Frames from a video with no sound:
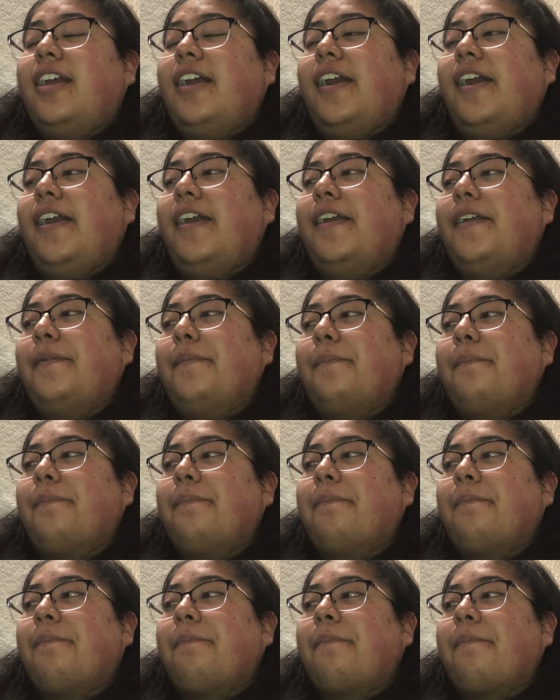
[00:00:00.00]

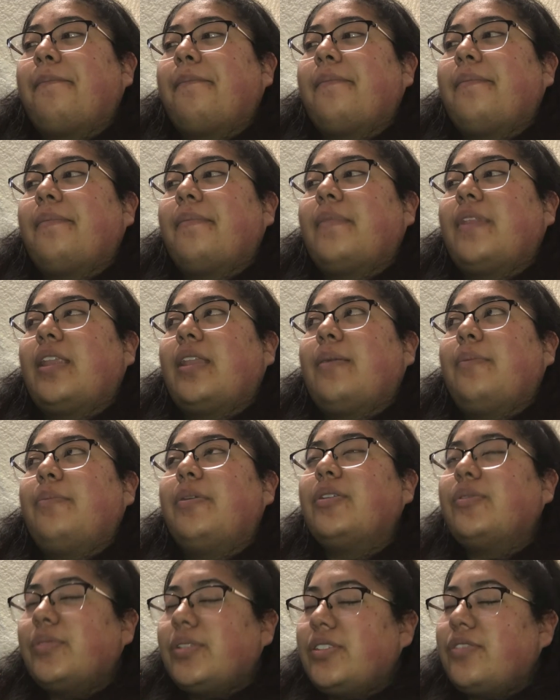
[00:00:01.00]
But
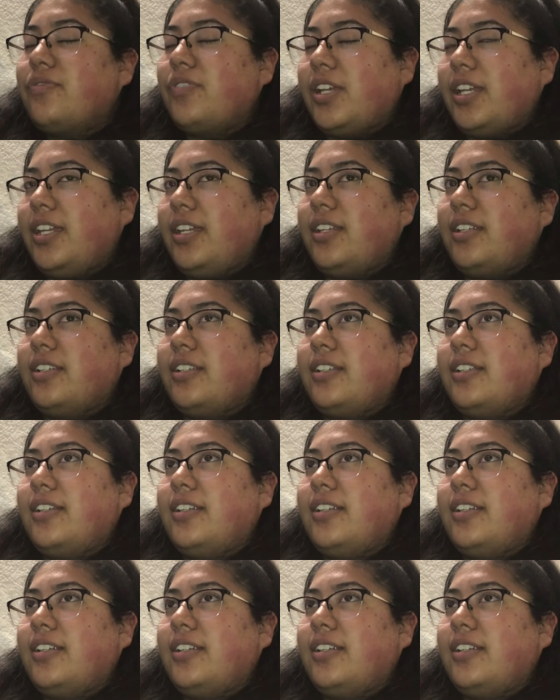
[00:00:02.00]
it was fun.